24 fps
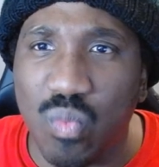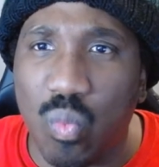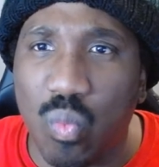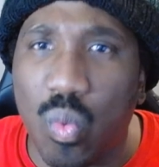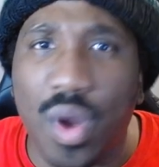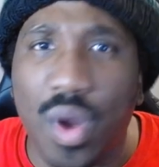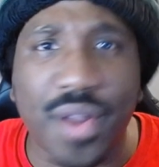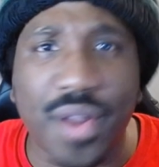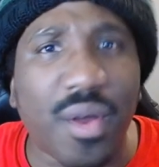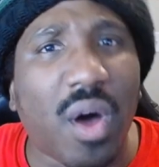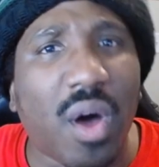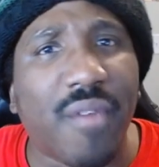
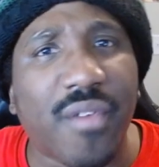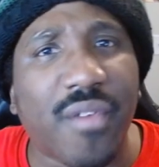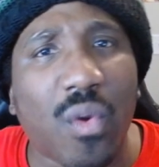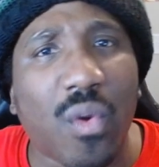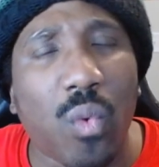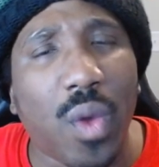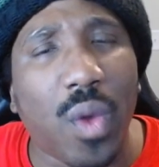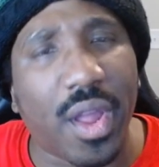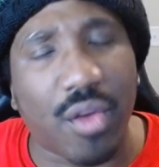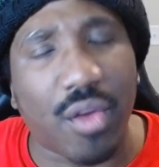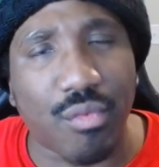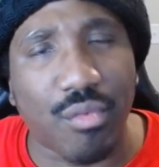one-off
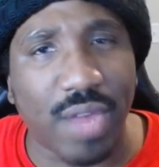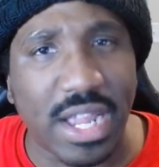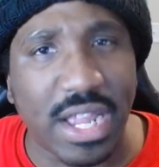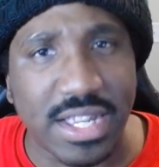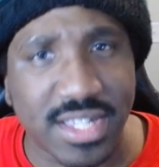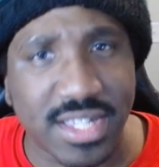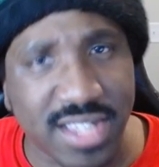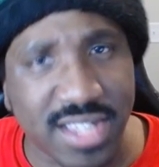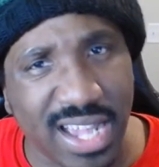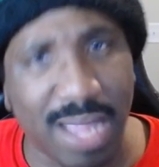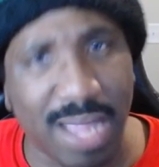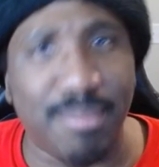quick
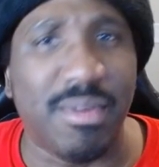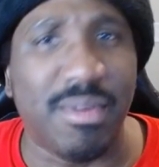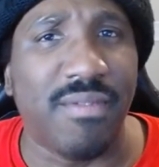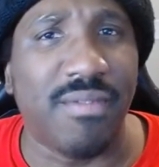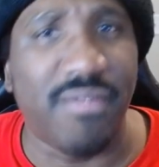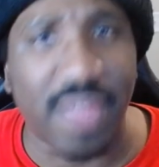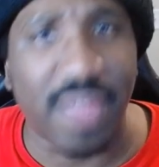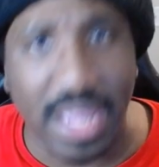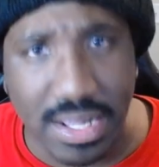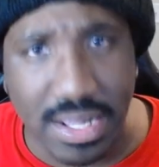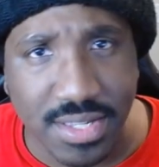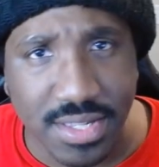race type
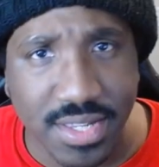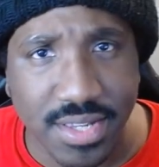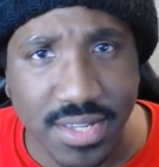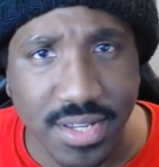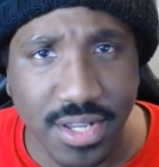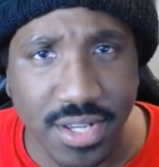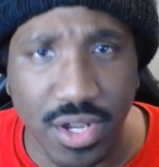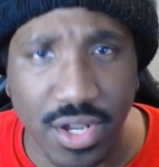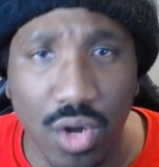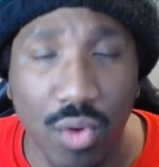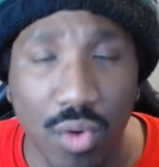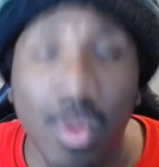events.
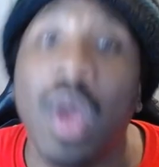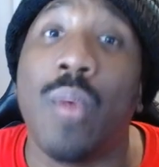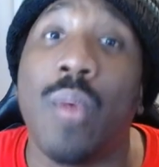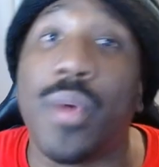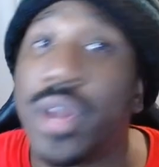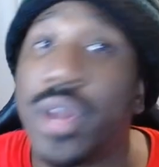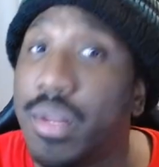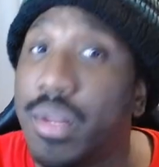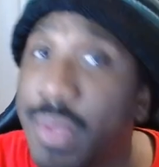You know, we're going to